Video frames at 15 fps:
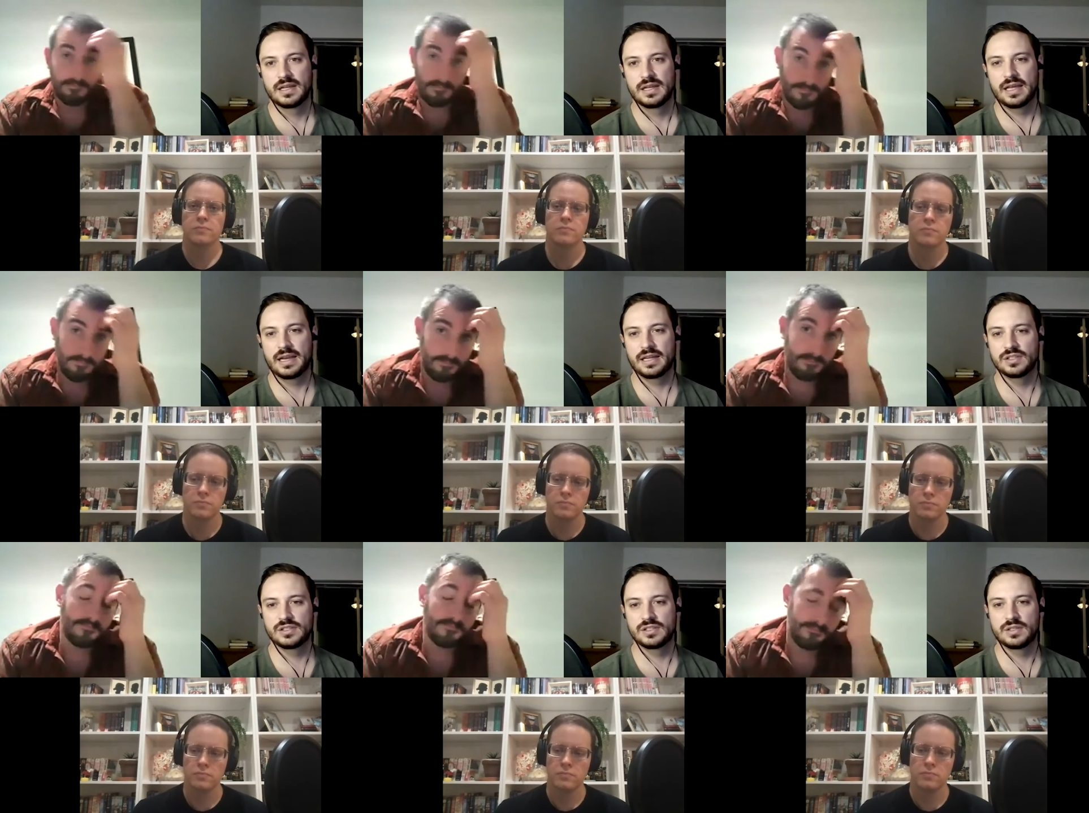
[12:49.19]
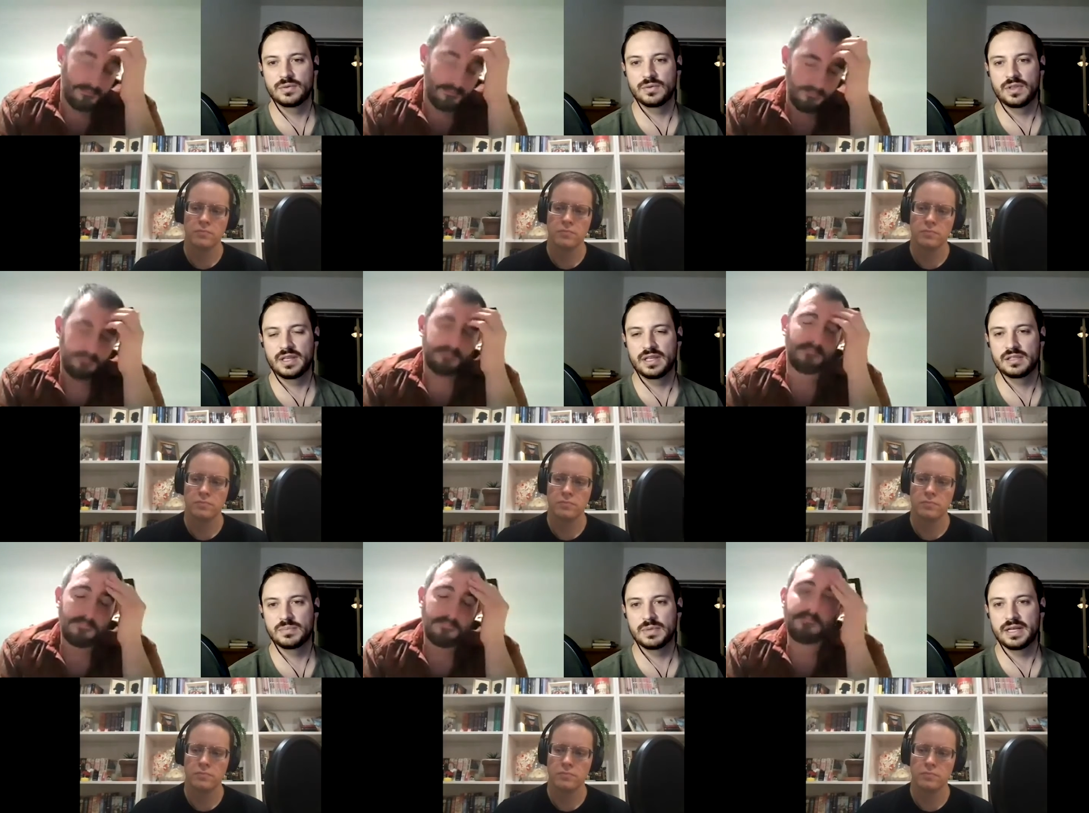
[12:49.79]
Speaker 1: And I just don't
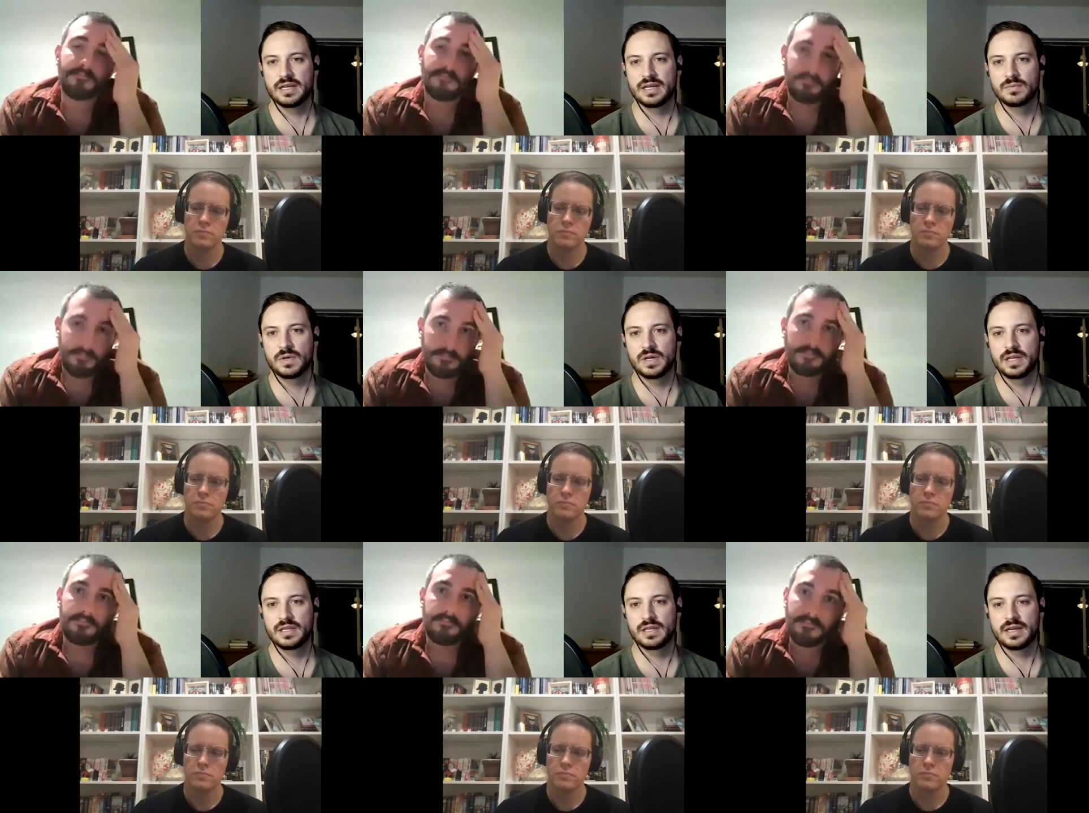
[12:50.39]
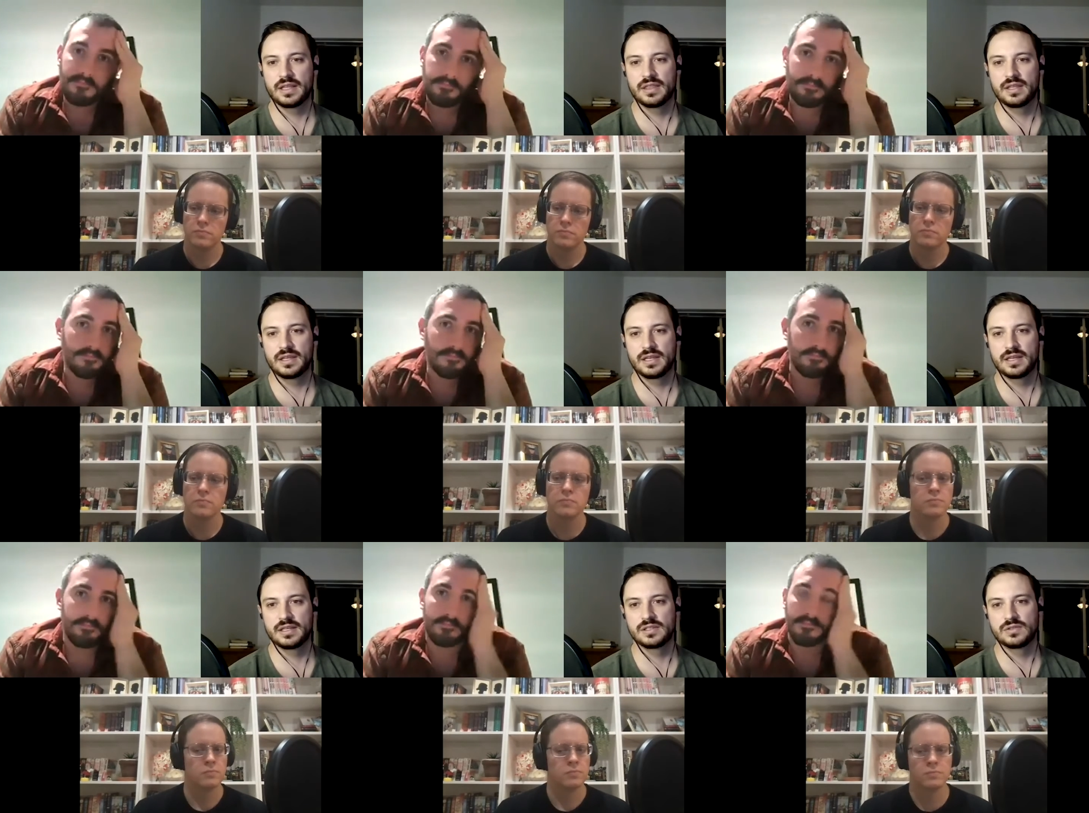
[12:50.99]
think it's black and white. I think
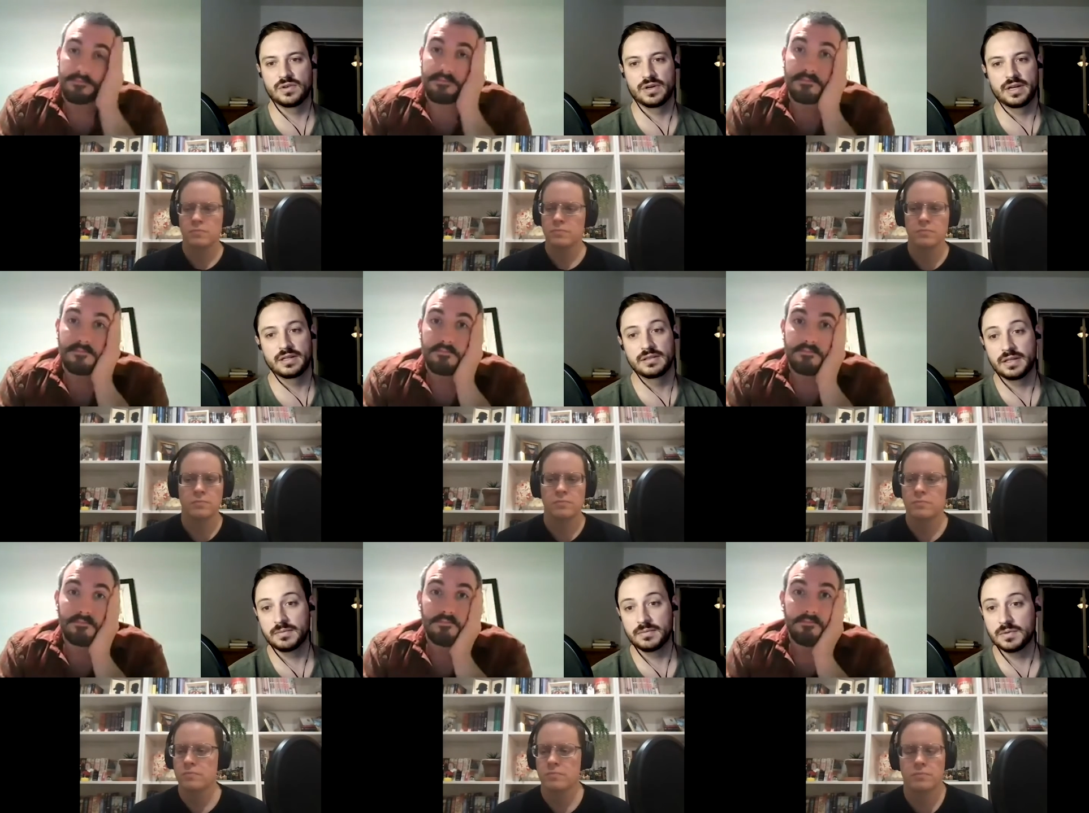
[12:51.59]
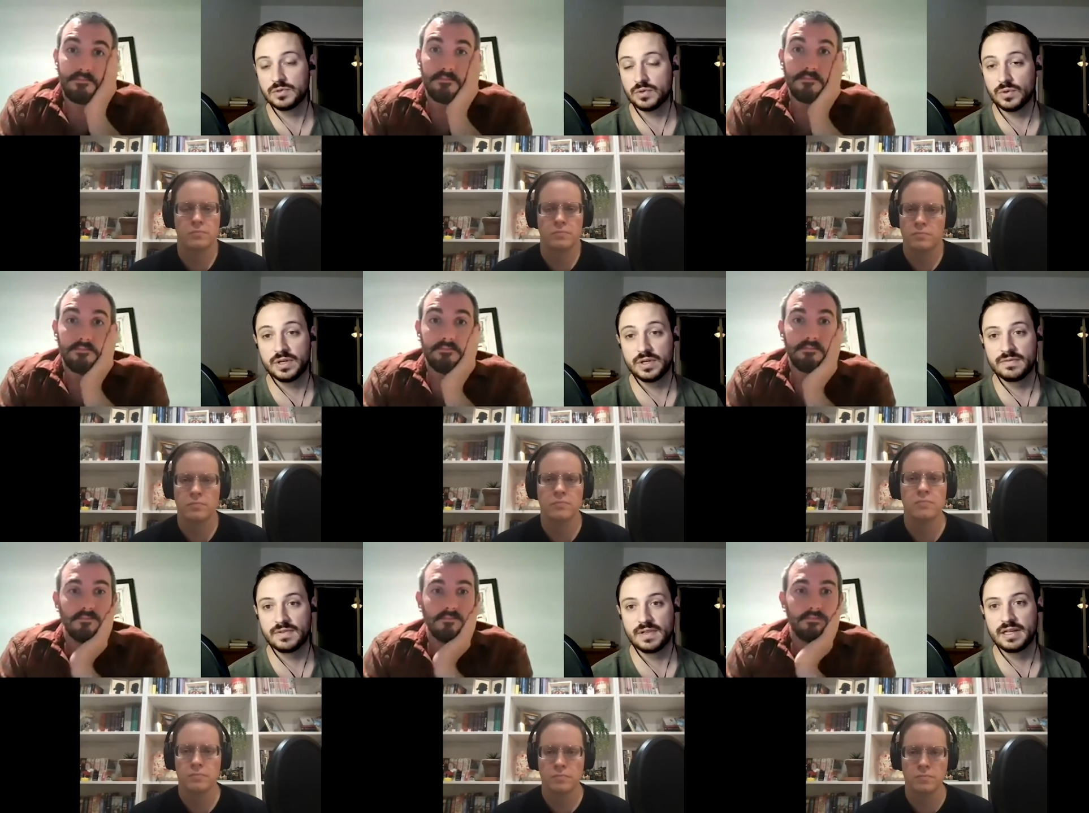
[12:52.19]
it is gray, like the
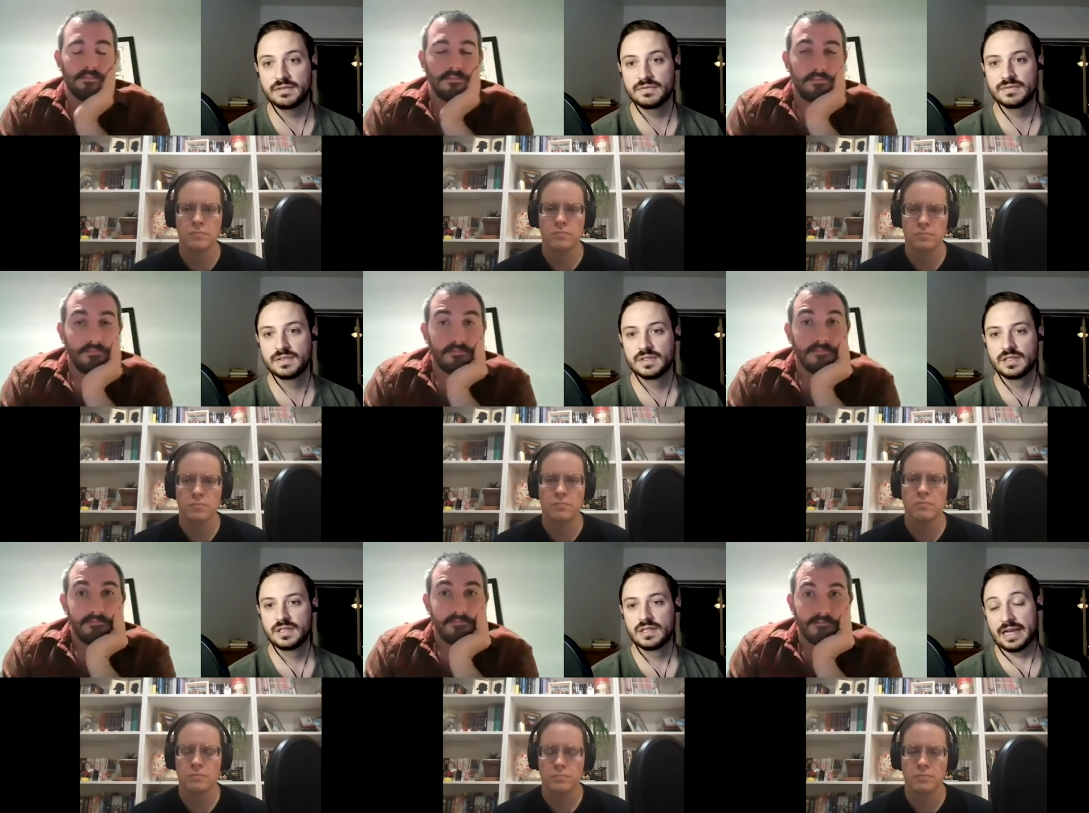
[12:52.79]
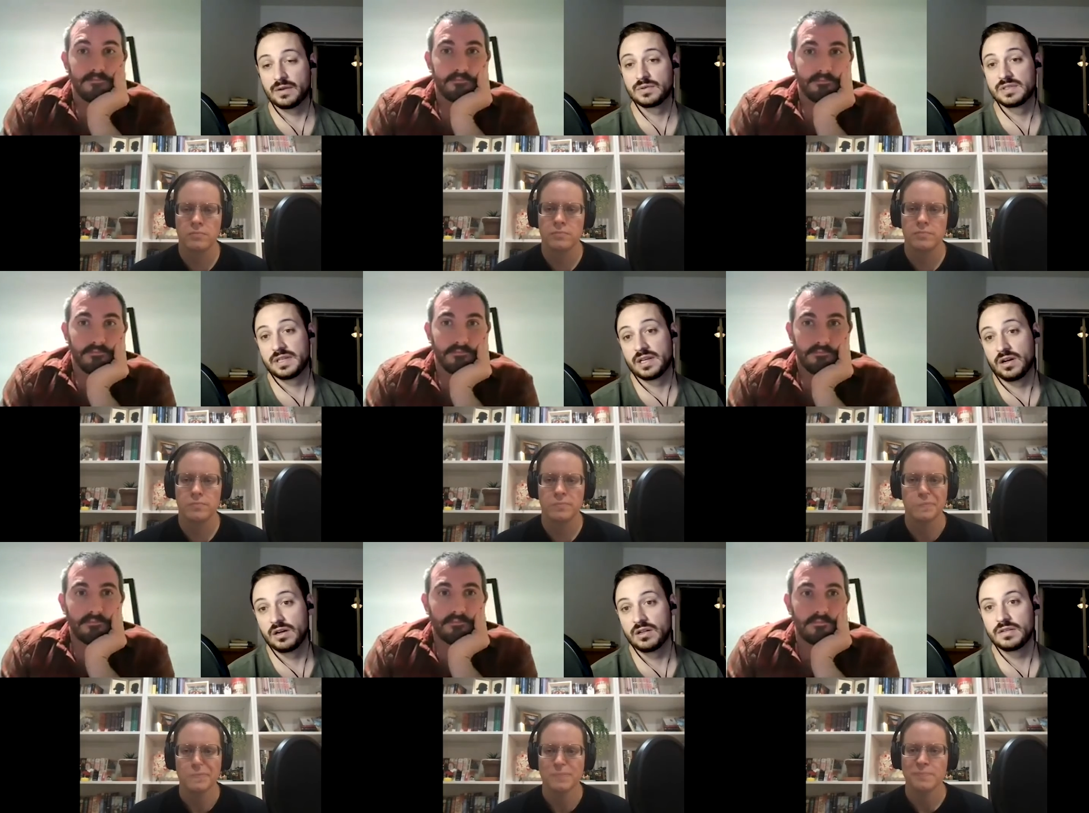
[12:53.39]
majority of life. I would
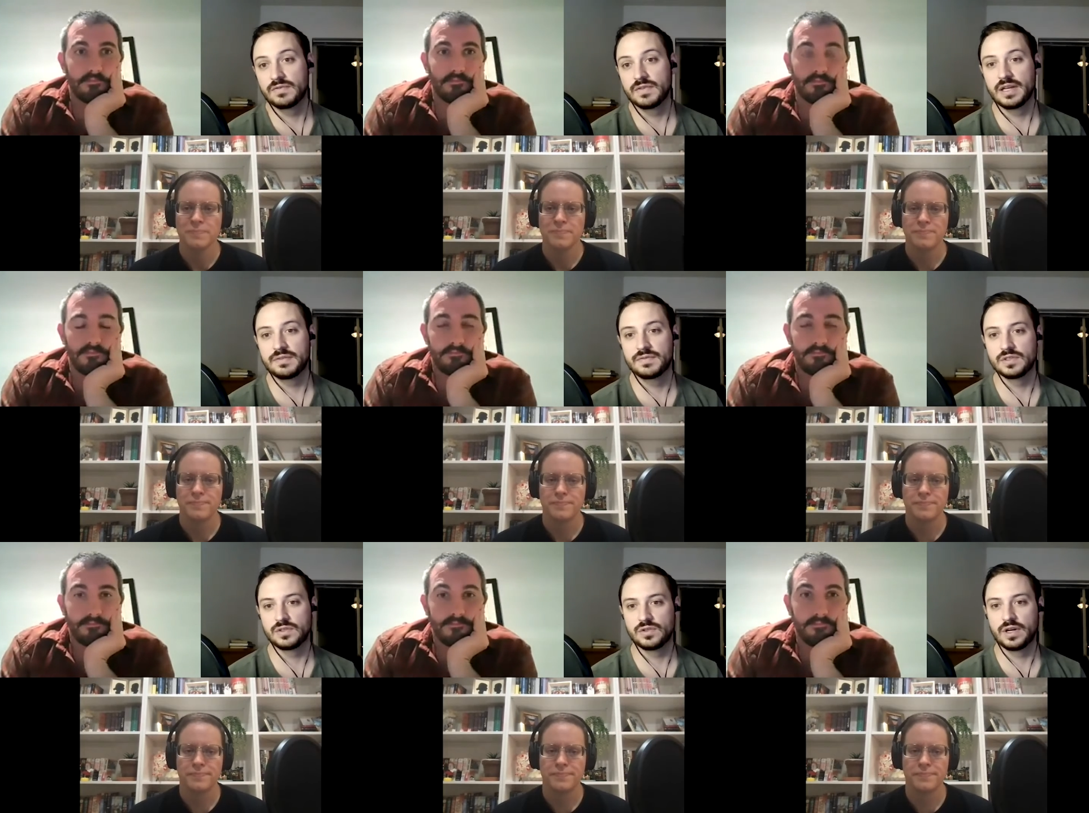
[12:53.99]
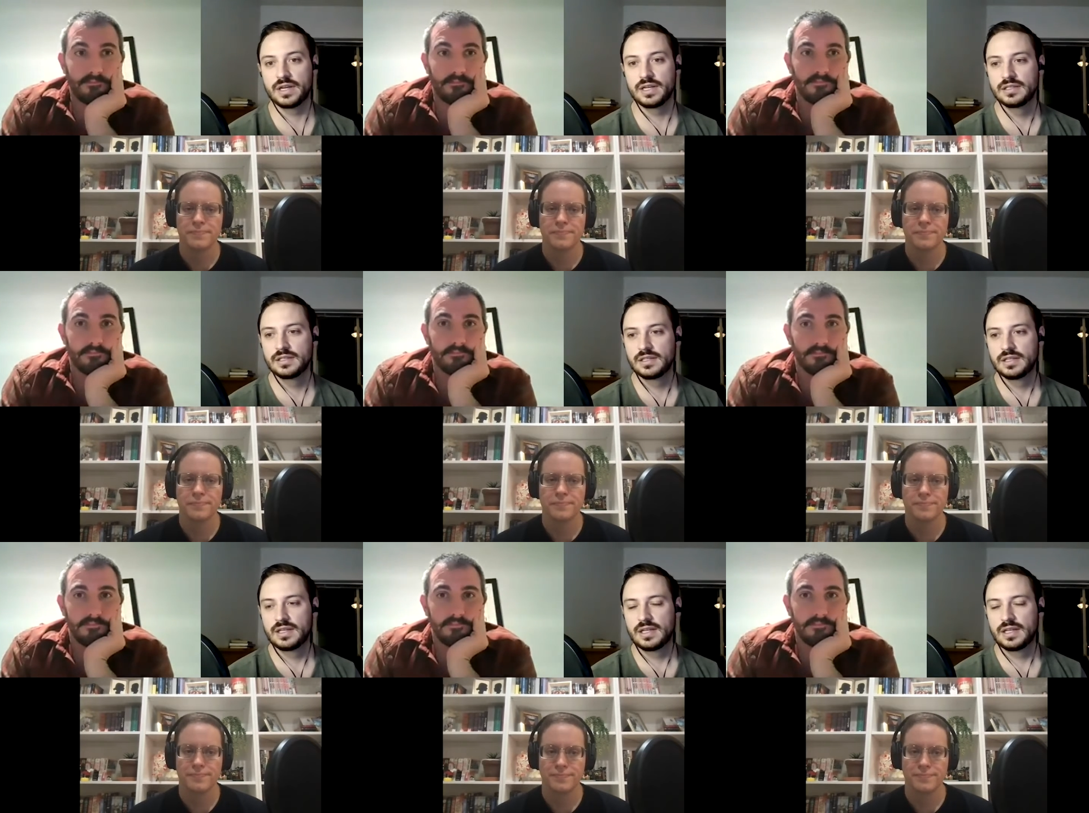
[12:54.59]
say all of life is gray